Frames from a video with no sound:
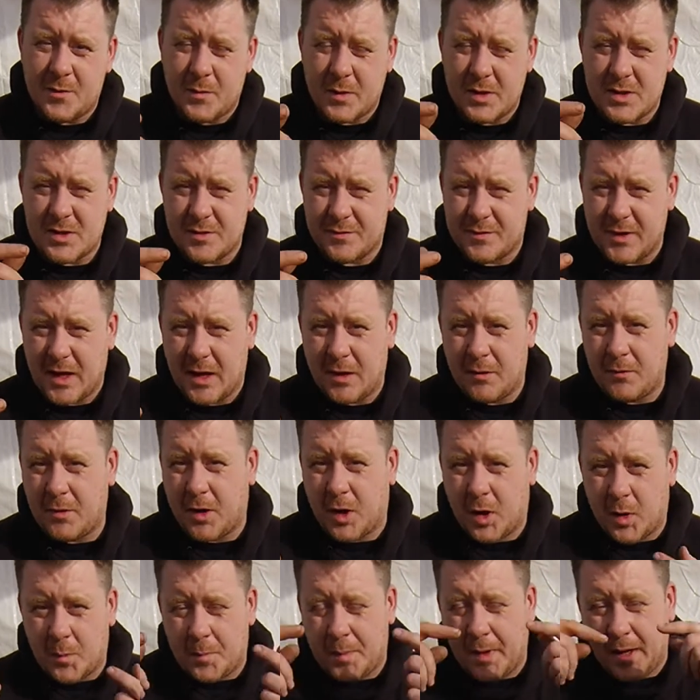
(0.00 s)
which have now
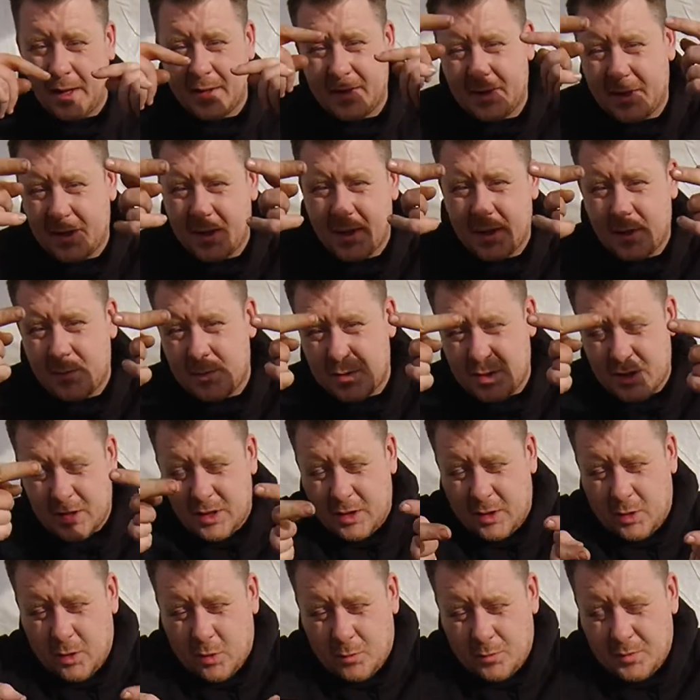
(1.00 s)
got a bend in them, so they
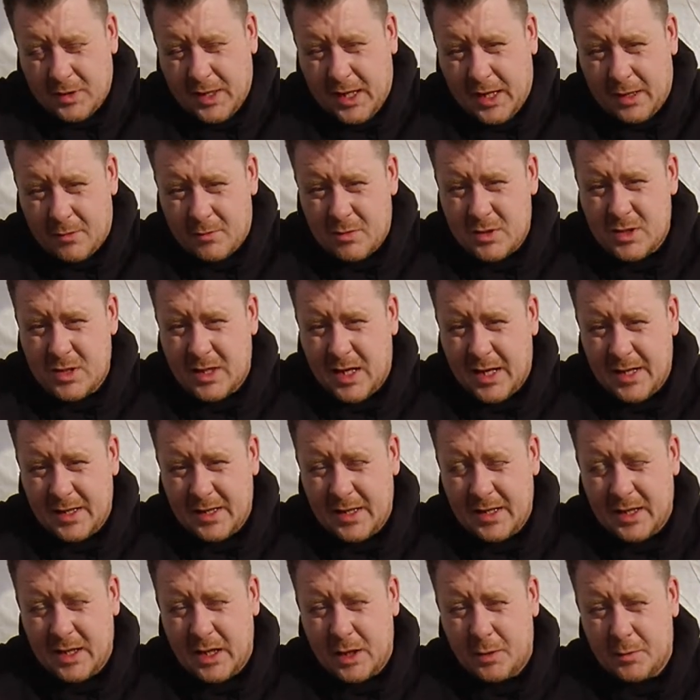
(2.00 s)
come down slightly
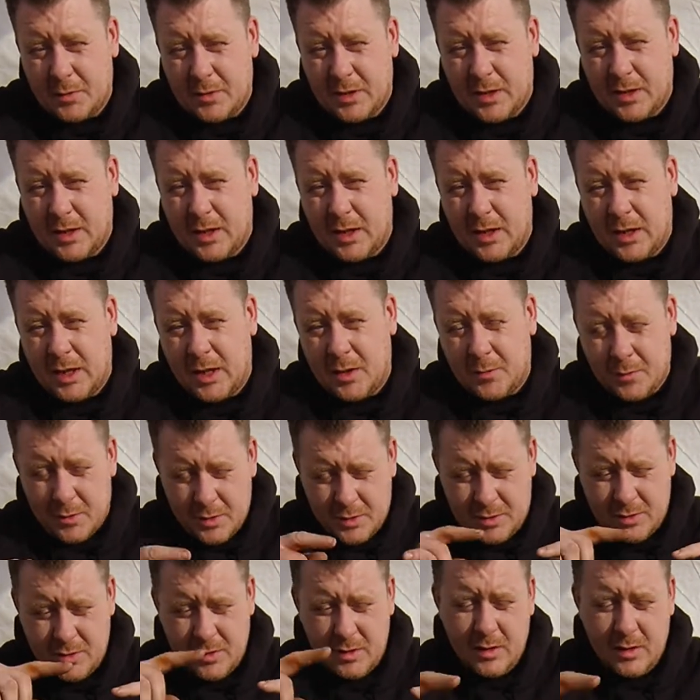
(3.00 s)
lower than the lowers